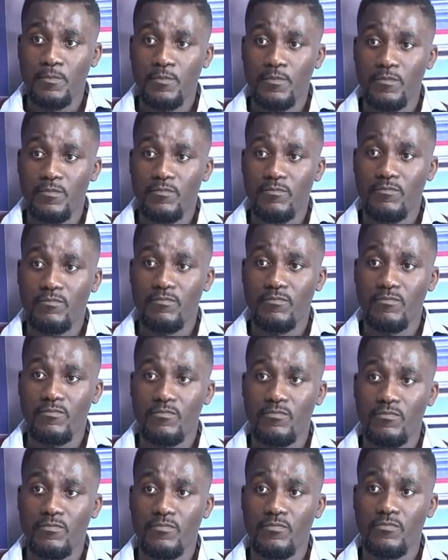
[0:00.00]
Hey.
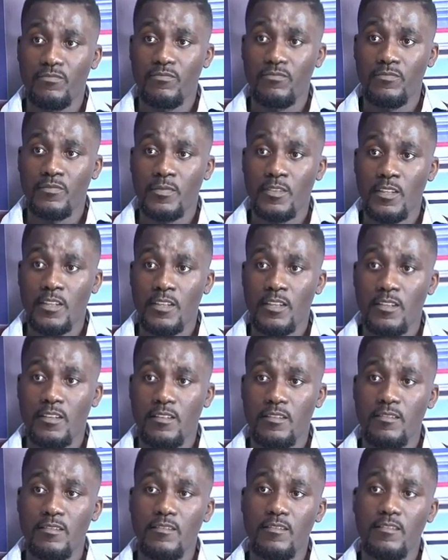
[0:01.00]
Yo,
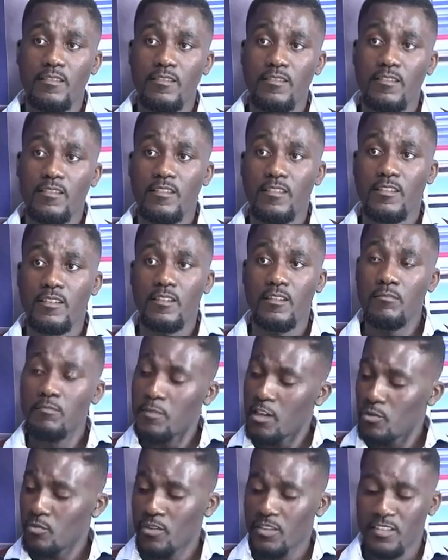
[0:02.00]
it's Manuesi.
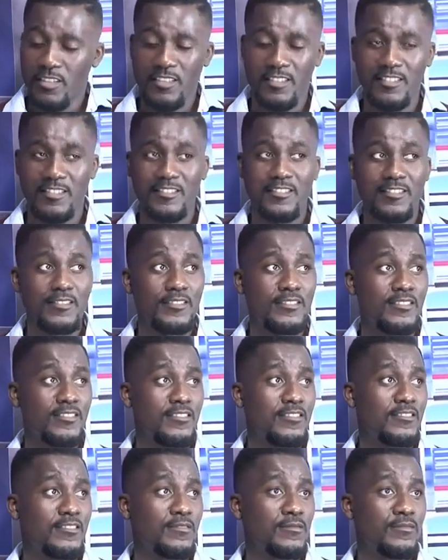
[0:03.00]
Thank
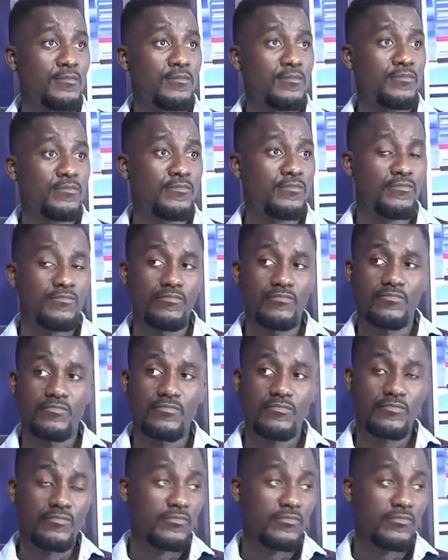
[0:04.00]
you. That was a good one.